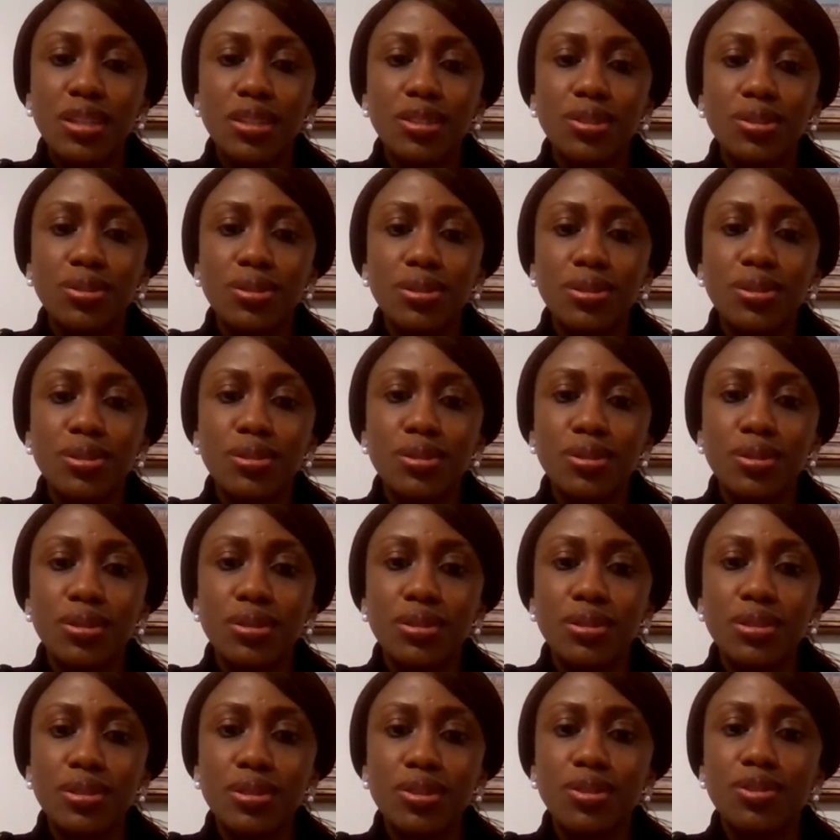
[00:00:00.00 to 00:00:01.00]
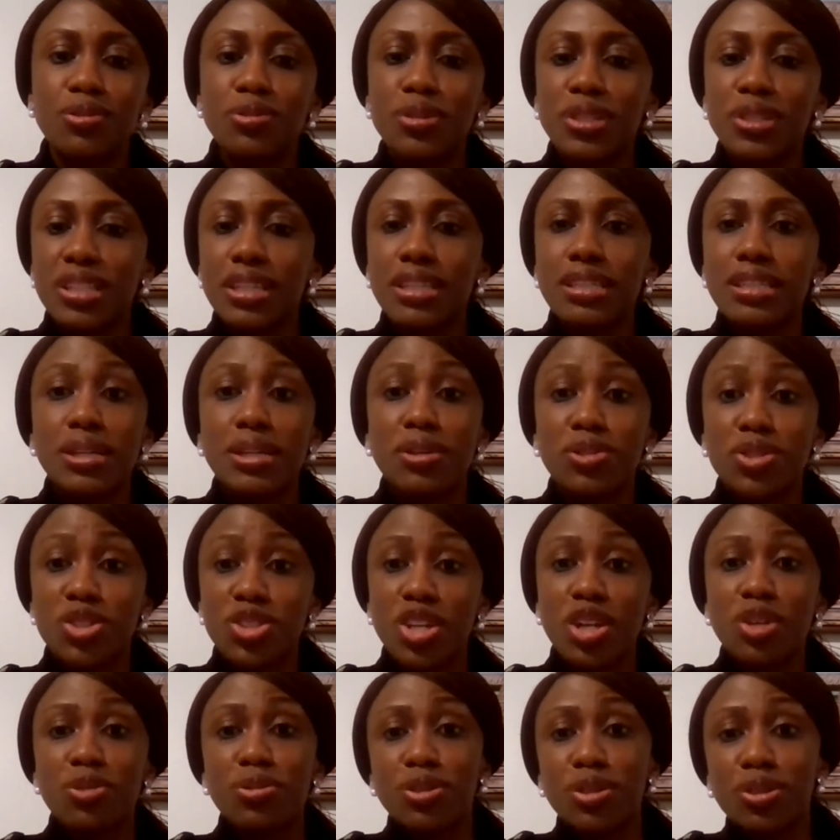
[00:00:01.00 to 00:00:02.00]
I know it's not convenient. I was
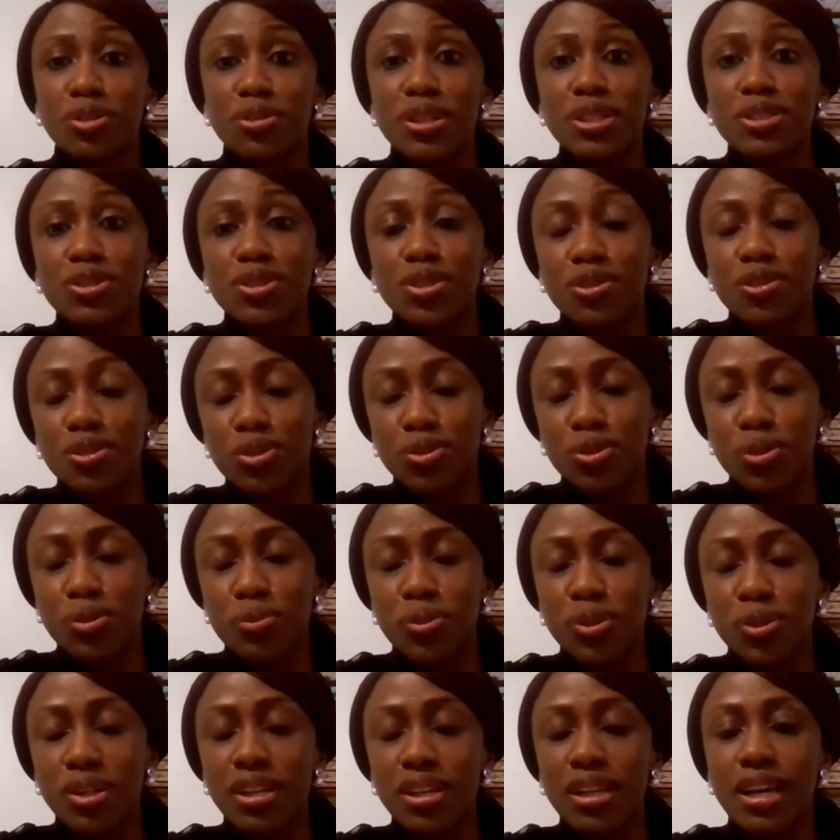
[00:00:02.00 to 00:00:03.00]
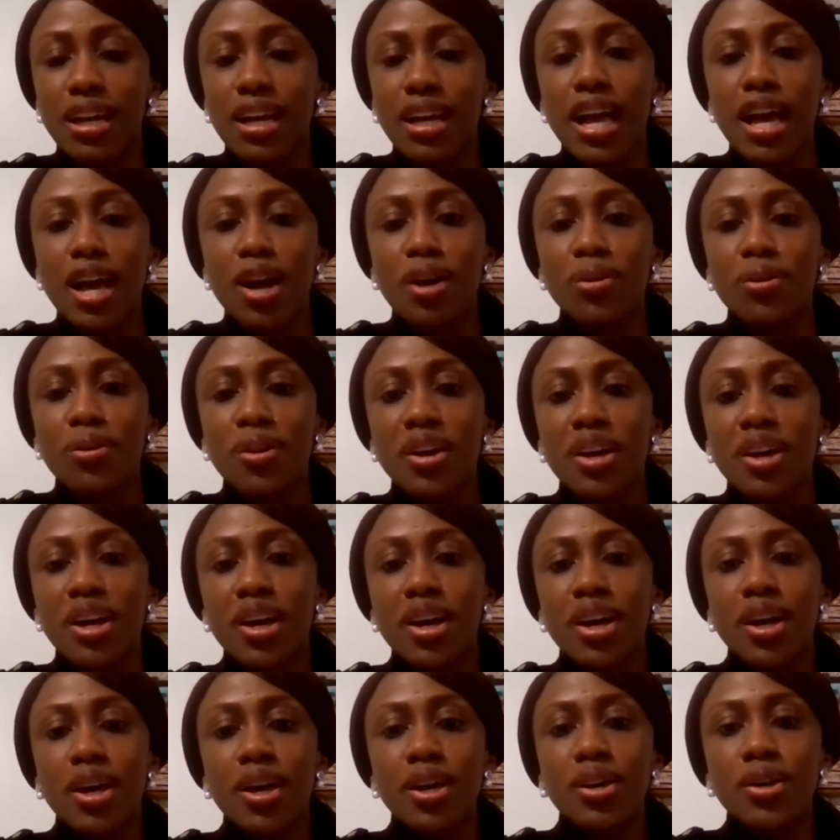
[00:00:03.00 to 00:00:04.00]
sharing with the rest of the group earlier how
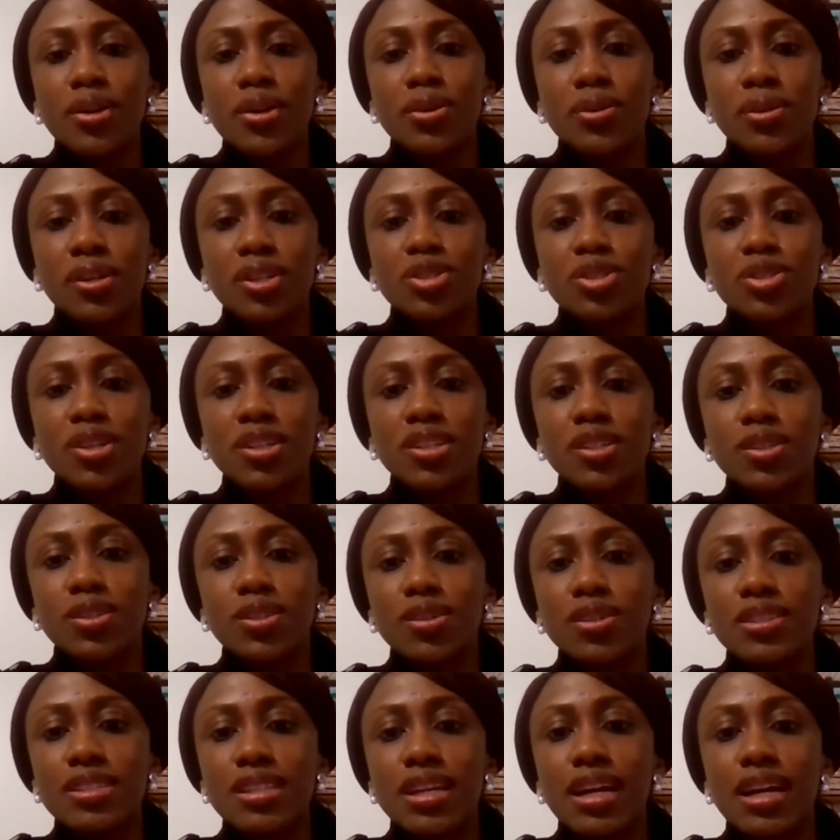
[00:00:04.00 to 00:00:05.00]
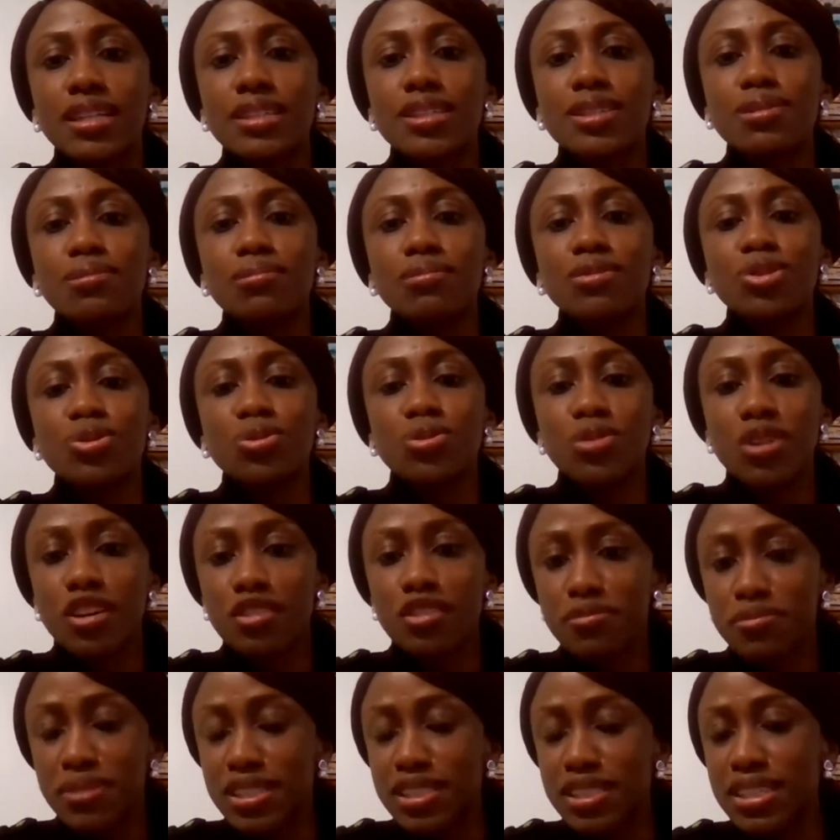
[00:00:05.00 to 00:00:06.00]
you're joining us at
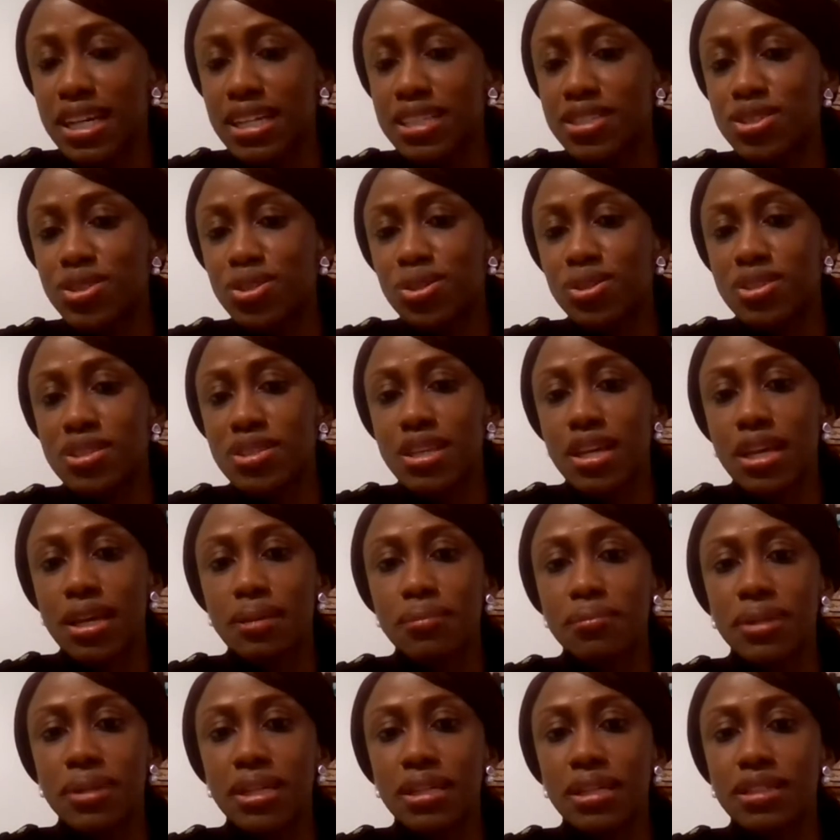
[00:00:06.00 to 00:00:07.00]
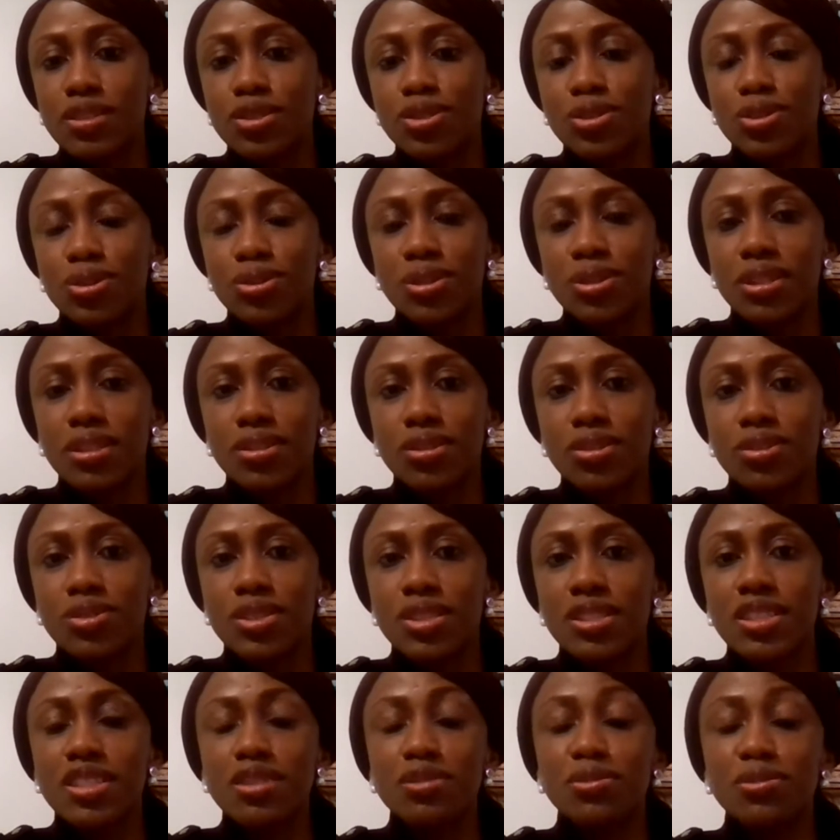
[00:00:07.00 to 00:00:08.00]
12 midnight your time, and you know you
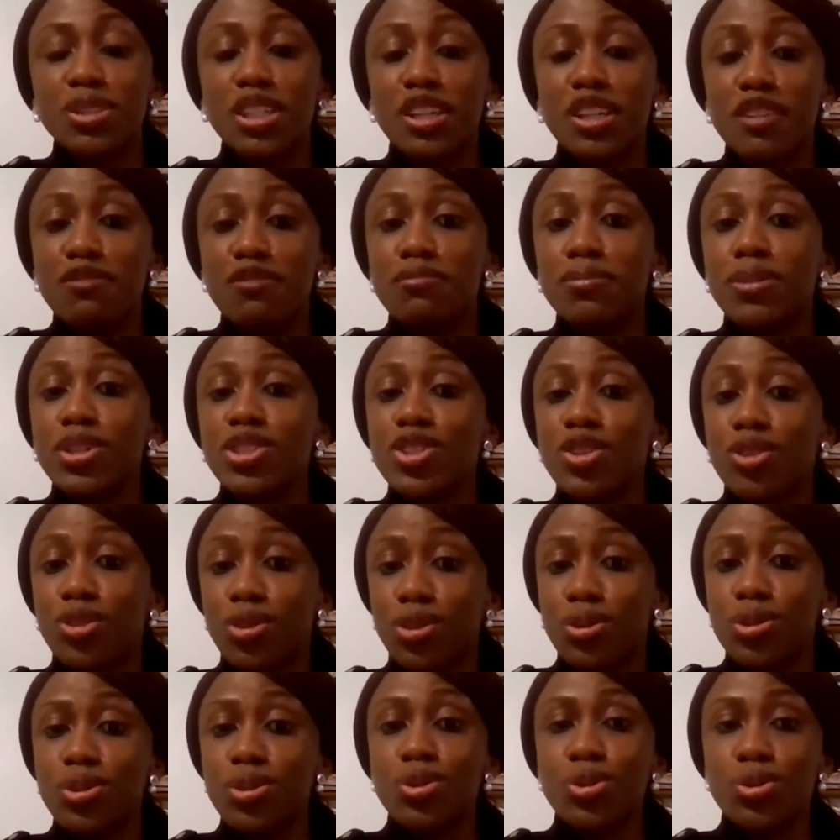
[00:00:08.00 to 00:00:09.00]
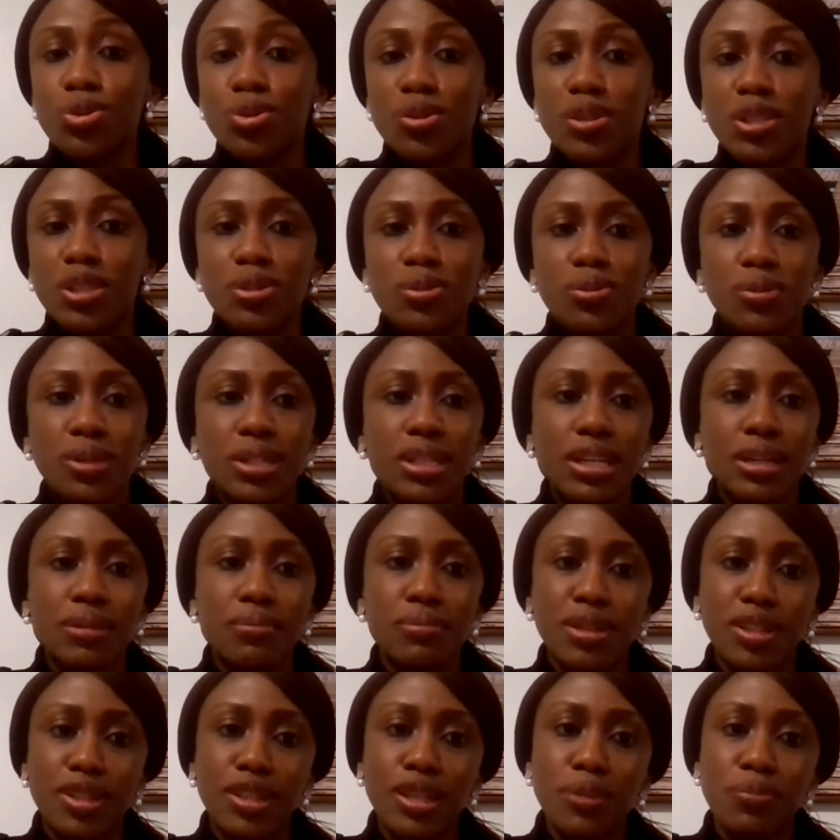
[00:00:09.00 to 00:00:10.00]
didn't even give much thought to it when I
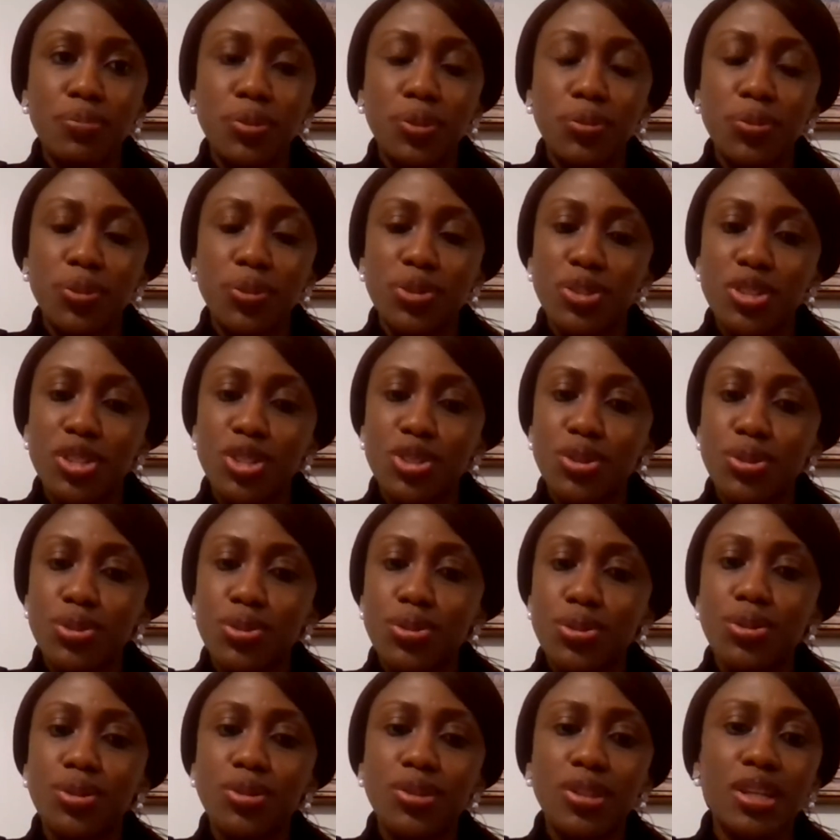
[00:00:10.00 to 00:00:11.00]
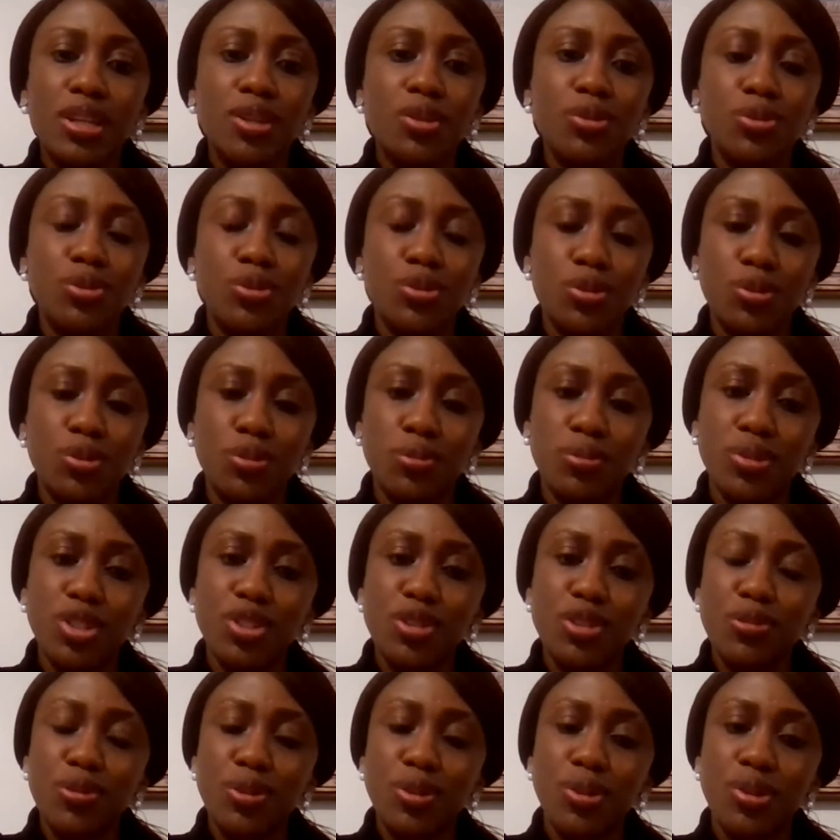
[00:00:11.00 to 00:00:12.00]
made that proposition. So thank you so
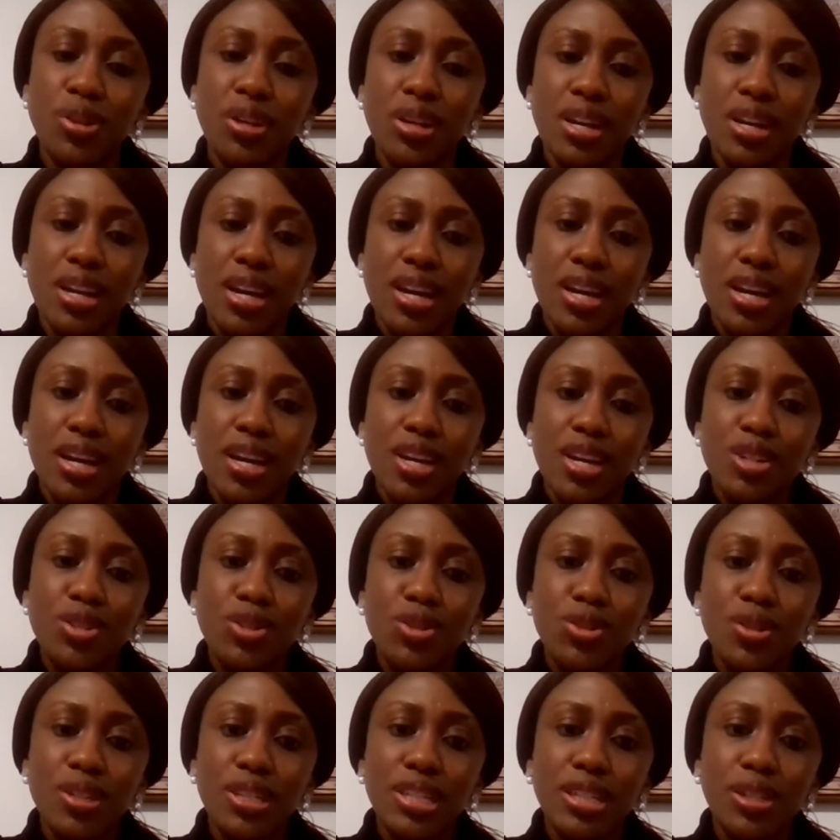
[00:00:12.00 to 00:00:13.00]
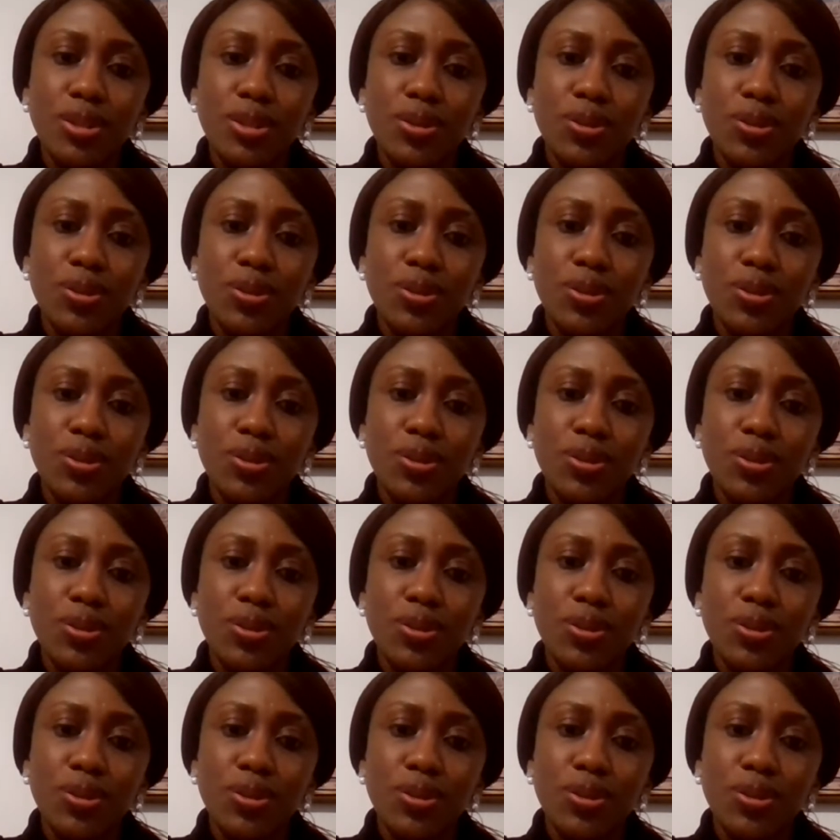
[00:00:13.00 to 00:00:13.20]
much for joining